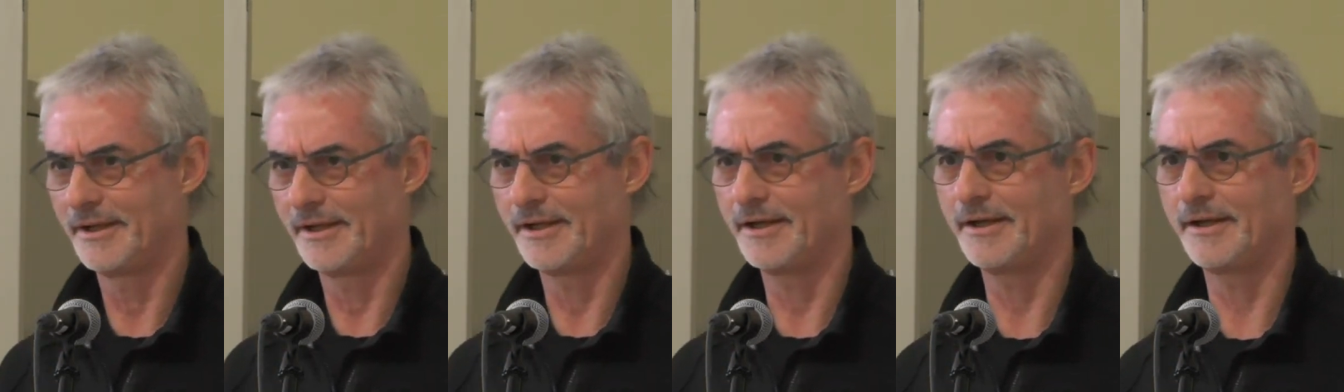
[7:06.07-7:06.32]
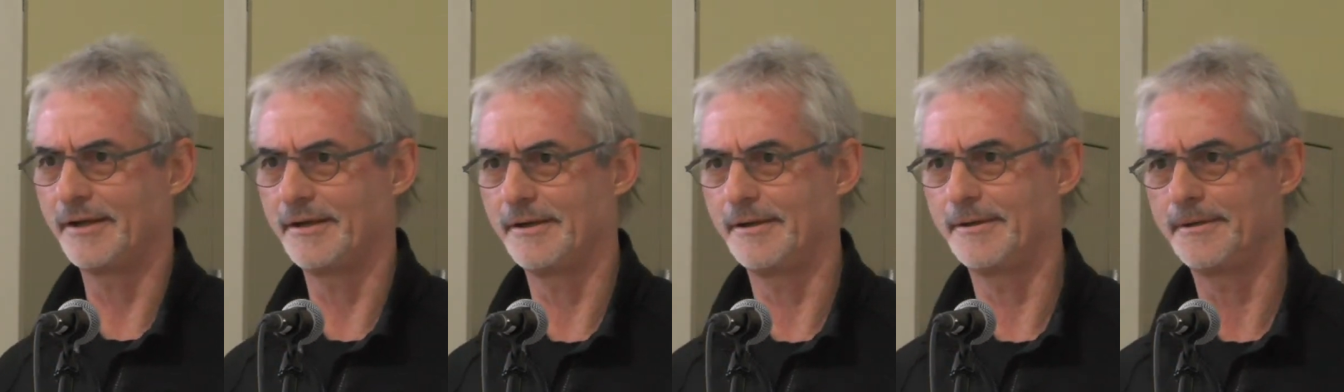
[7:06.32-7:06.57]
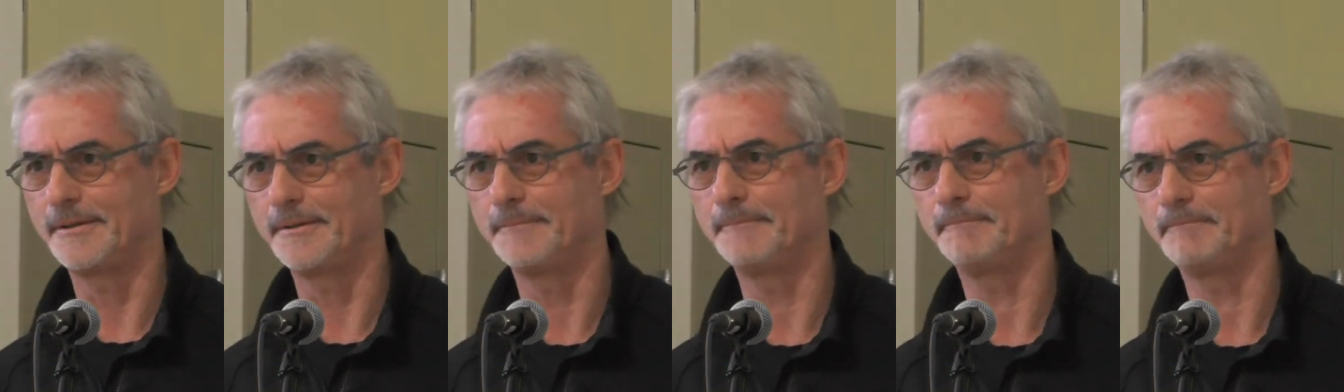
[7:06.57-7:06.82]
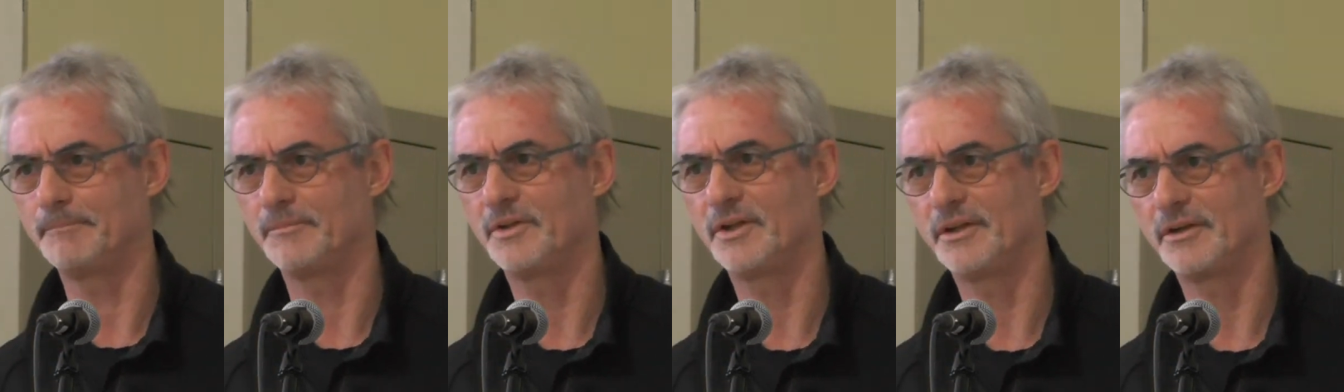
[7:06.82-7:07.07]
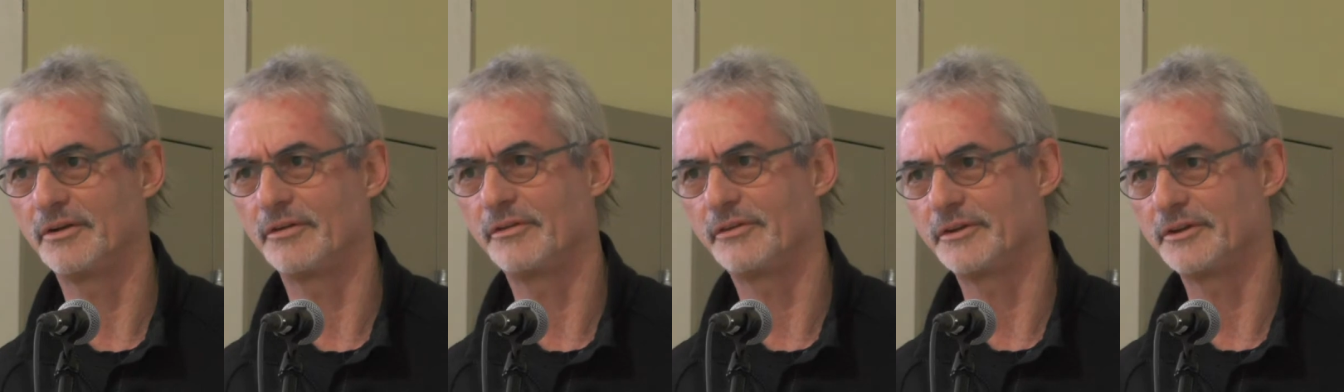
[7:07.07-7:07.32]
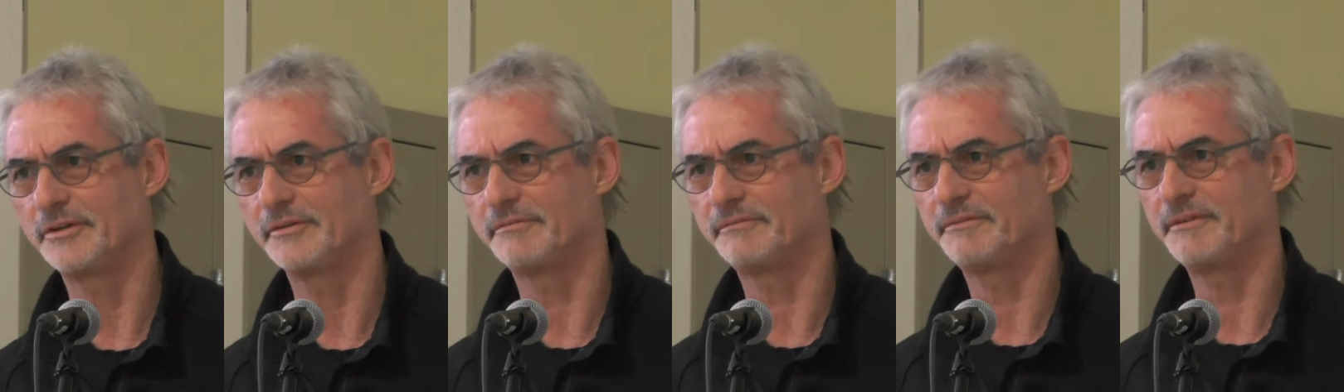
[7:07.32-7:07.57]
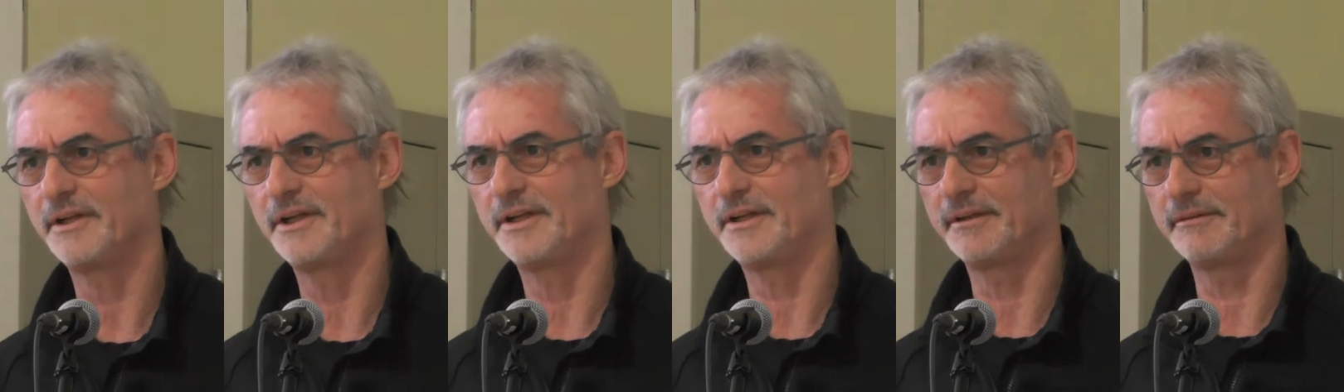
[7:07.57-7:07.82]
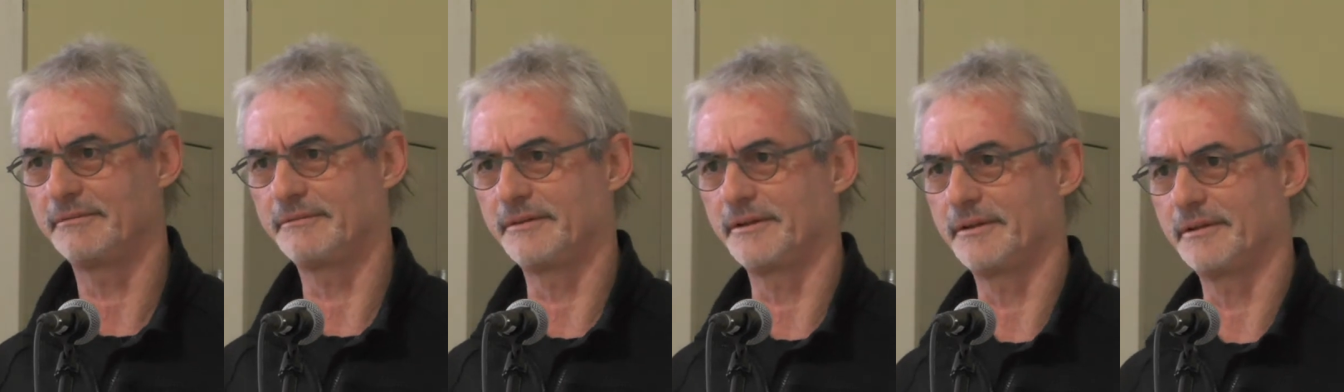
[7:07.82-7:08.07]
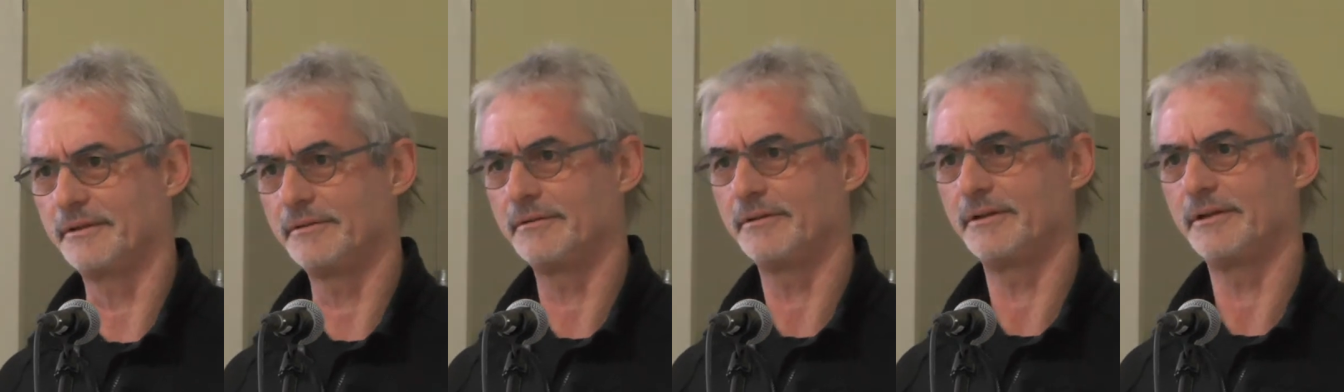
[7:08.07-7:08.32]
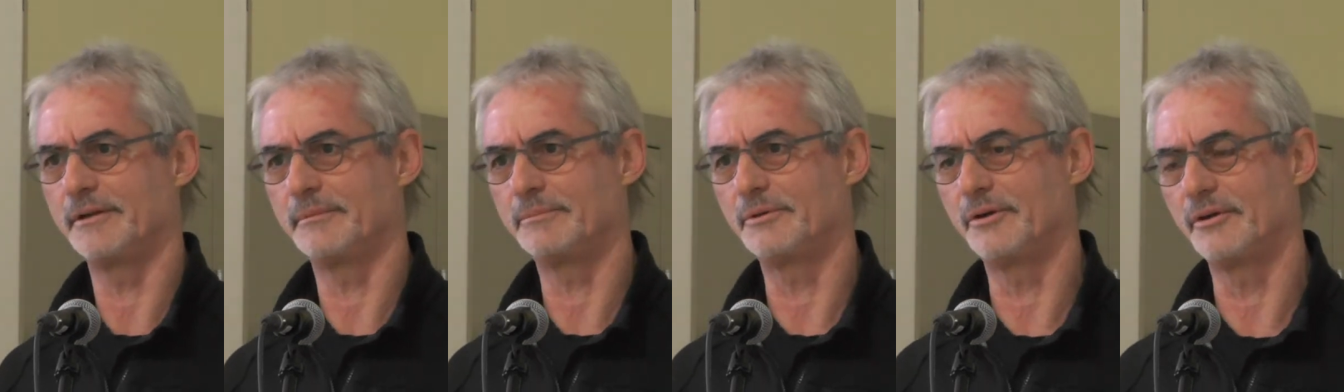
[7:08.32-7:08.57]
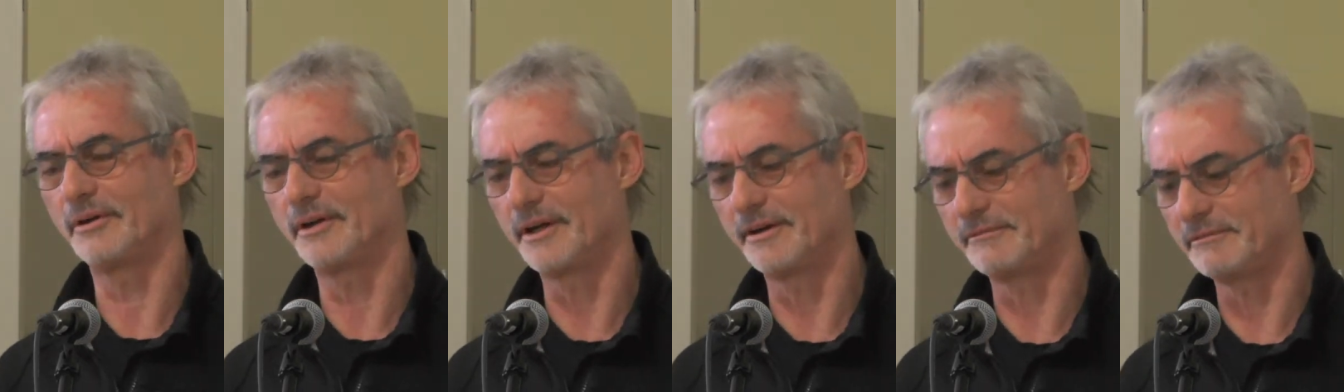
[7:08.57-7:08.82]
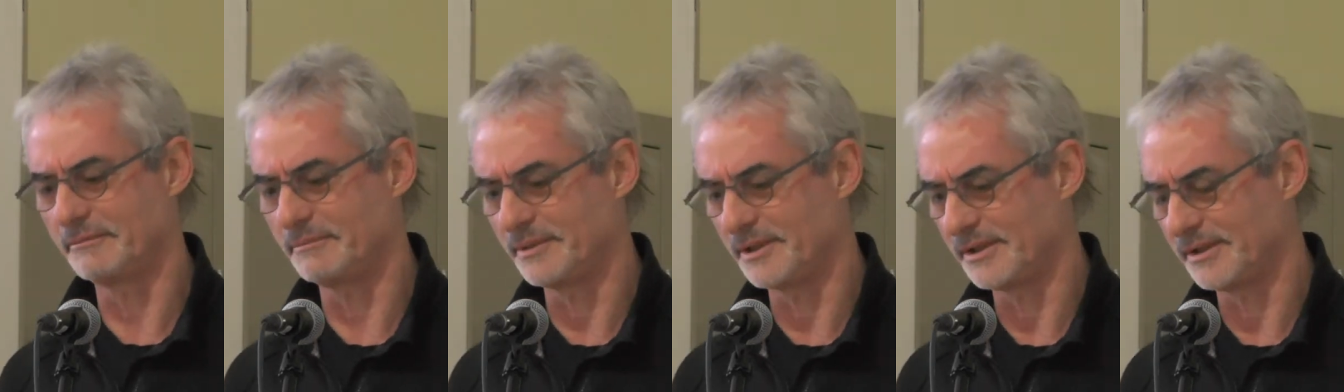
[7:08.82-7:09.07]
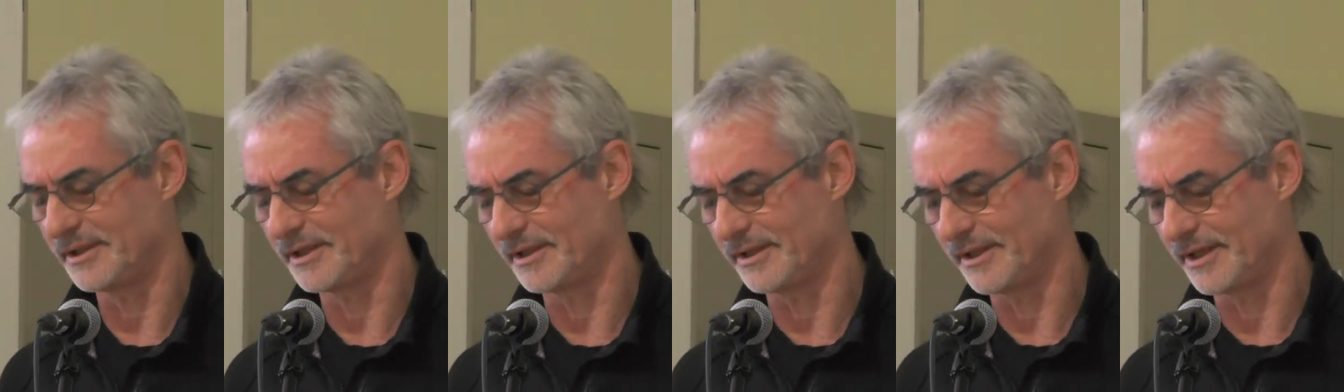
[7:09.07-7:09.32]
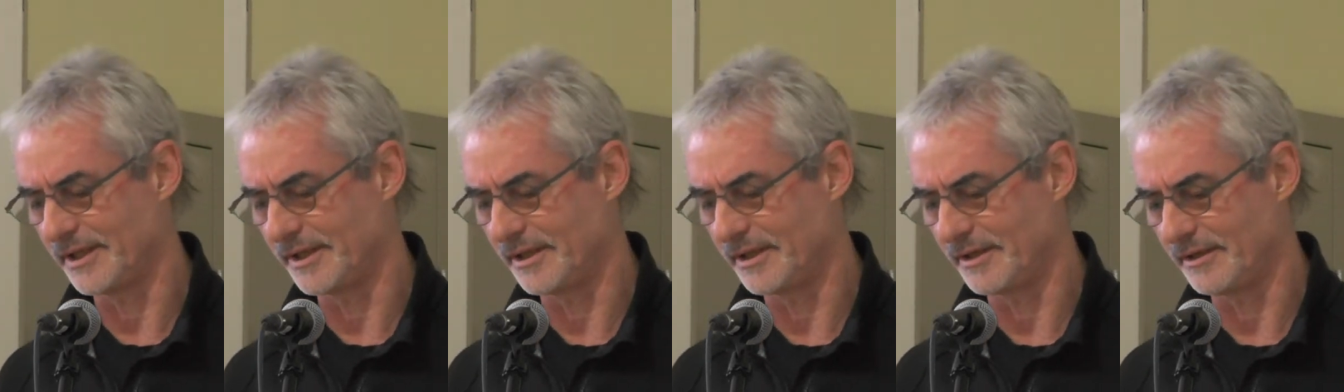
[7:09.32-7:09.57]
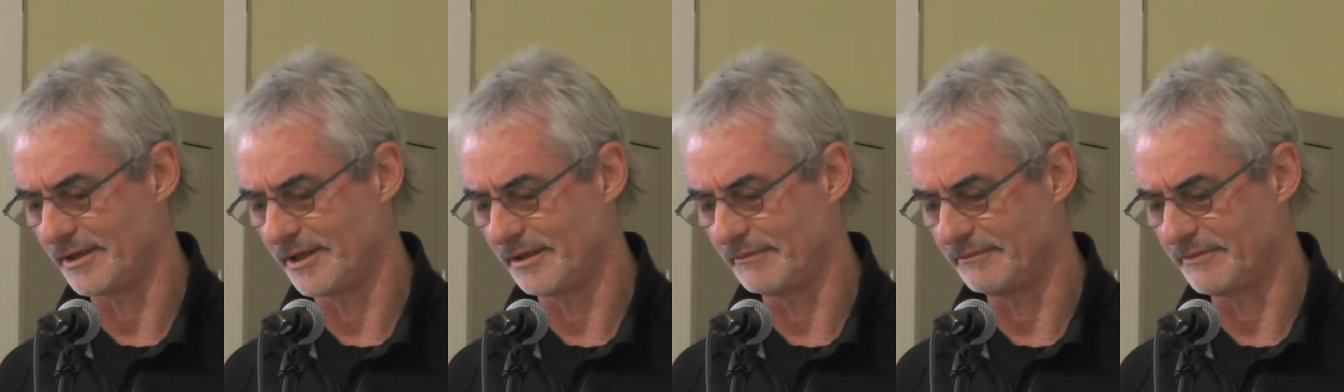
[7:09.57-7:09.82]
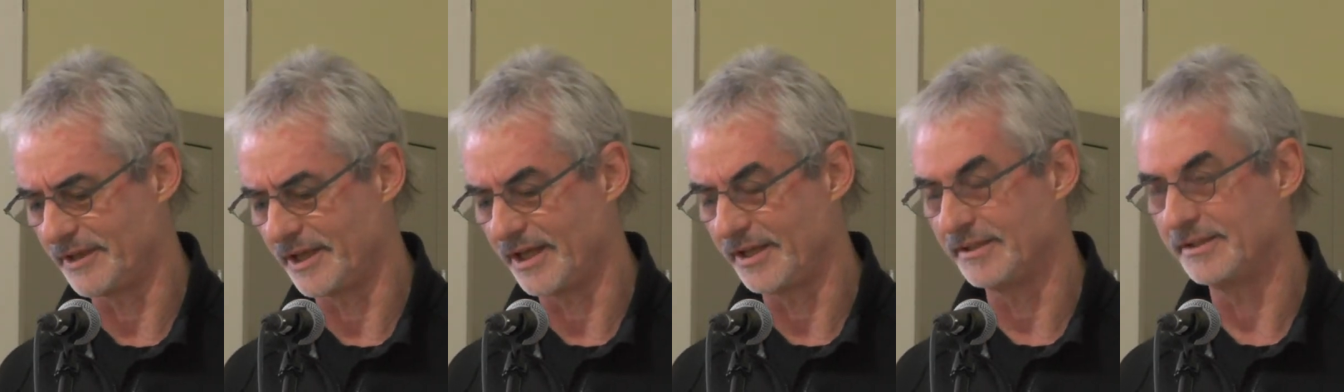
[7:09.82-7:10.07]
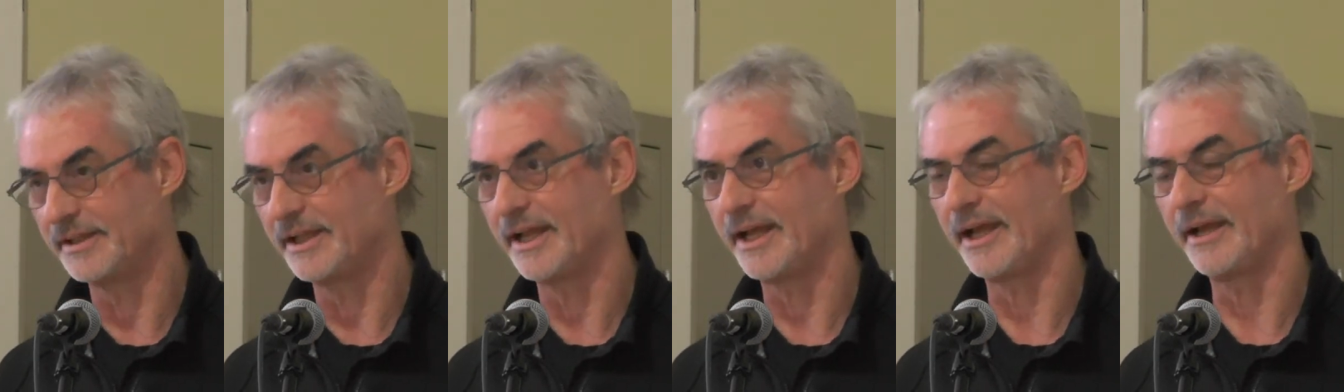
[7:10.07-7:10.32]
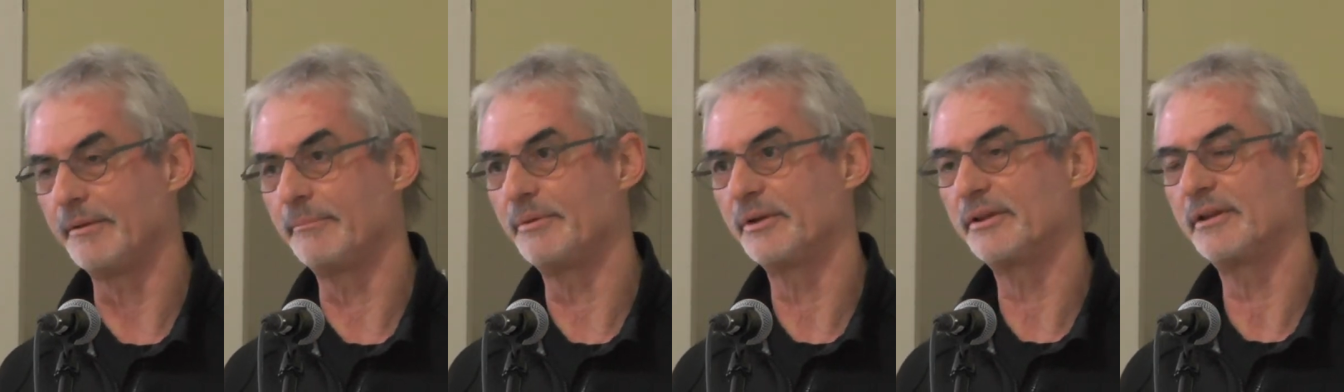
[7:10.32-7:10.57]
the defeat of the Liberal government of that day.